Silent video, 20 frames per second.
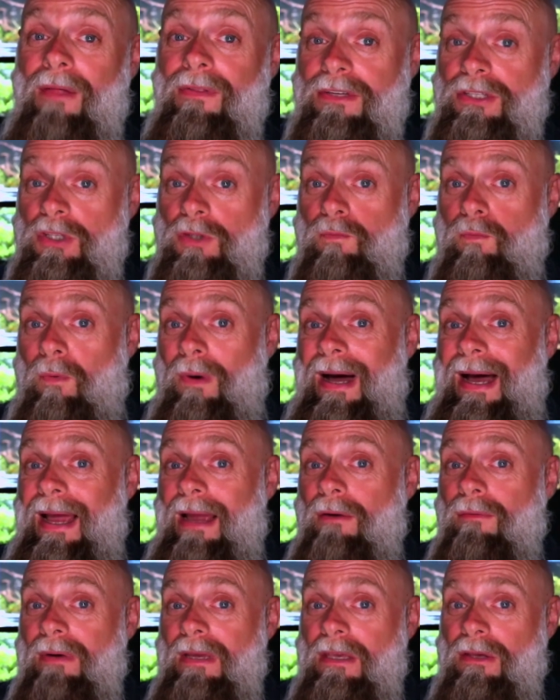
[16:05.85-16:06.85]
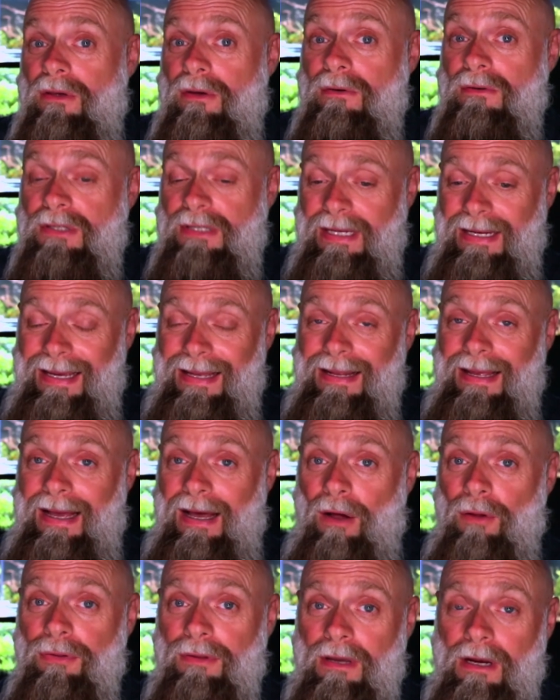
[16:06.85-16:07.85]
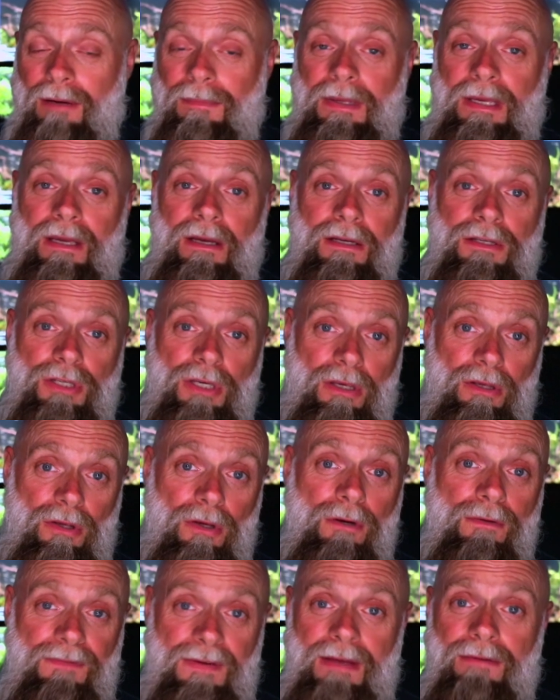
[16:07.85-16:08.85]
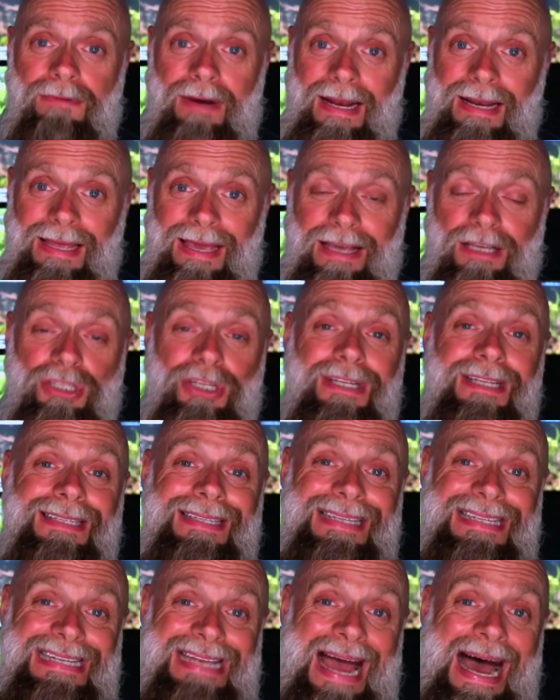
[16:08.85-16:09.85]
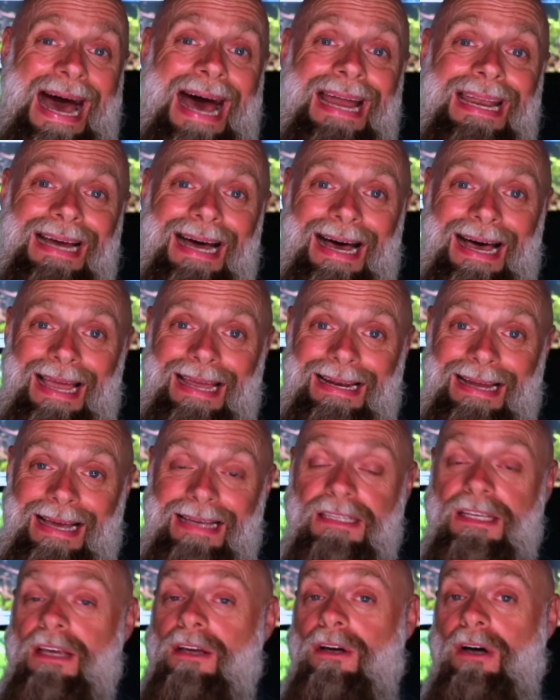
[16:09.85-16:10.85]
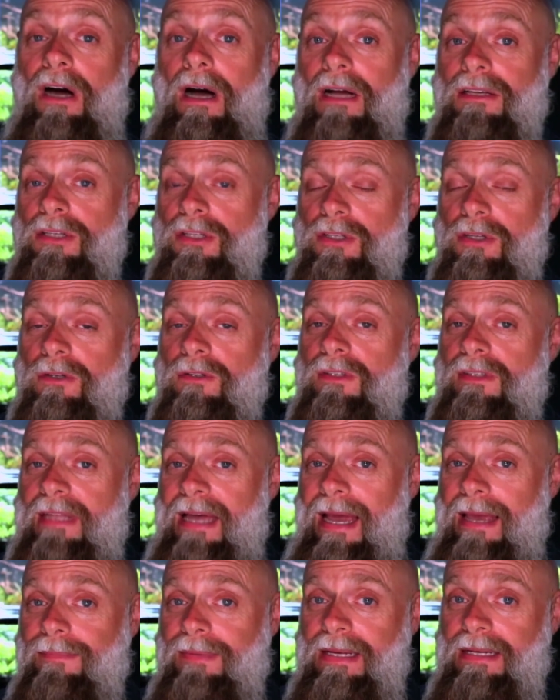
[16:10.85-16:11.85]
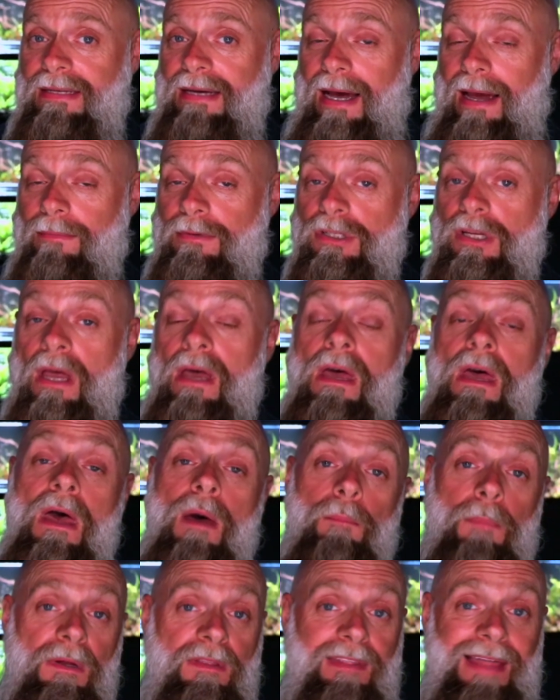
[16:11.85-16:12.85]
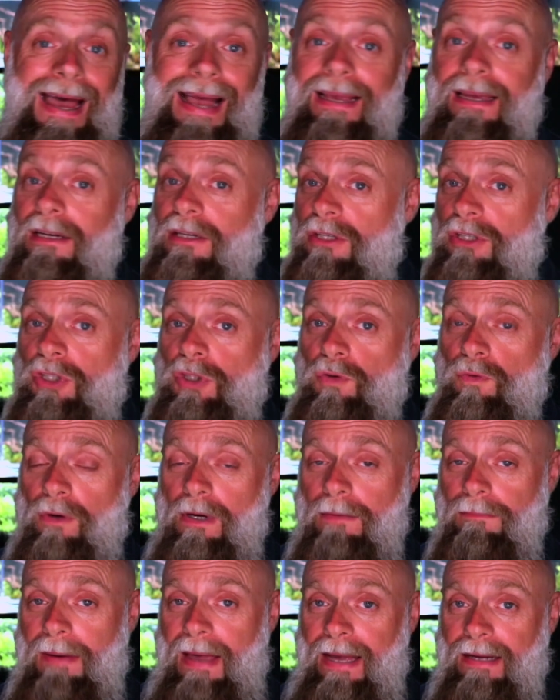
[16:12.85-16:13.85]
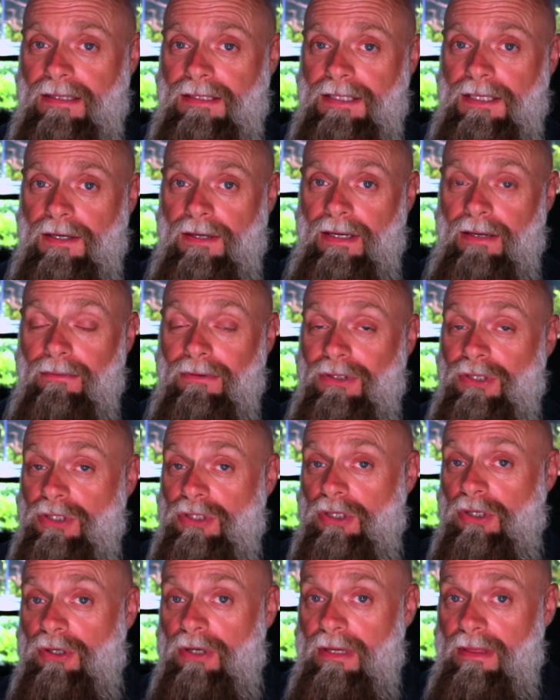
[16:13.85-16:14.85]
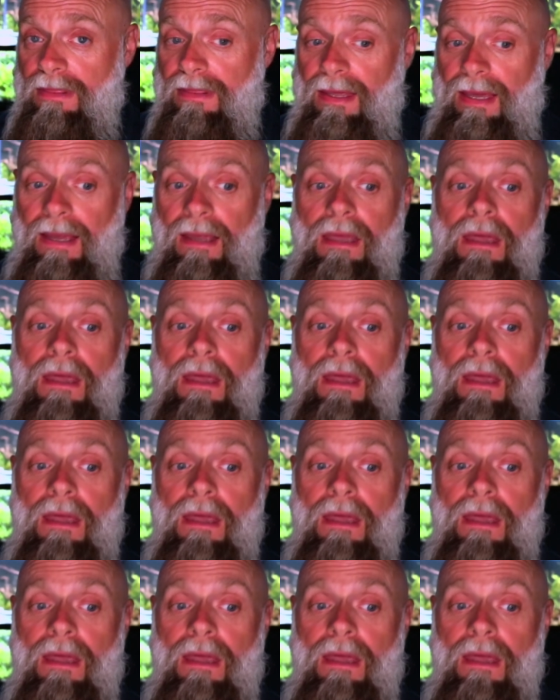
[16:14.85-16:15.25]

This is why we use it in healthcare, because UV radiation is non-ionizing, causes those thiamine dimers, but that can destroy bacteria, which is a good thing.